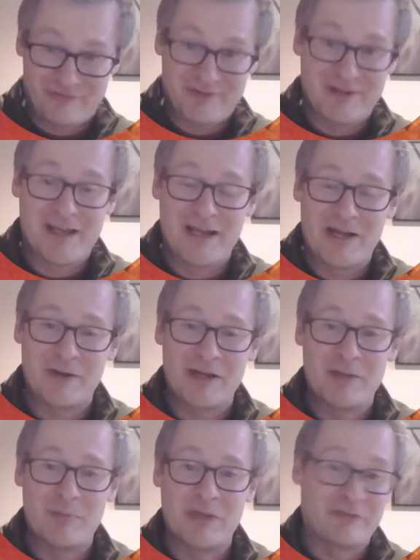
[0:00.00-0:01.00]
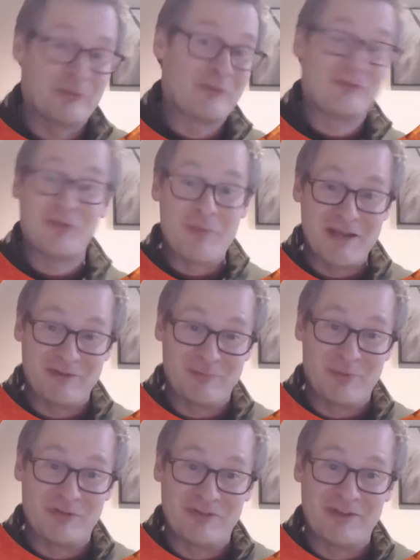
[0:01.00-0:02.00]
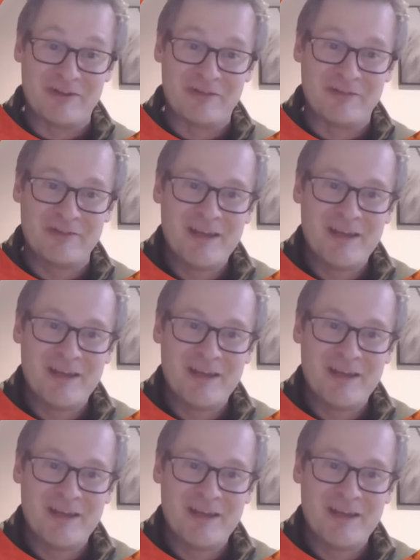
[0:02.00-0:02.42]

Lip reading: in that area because there's so many species.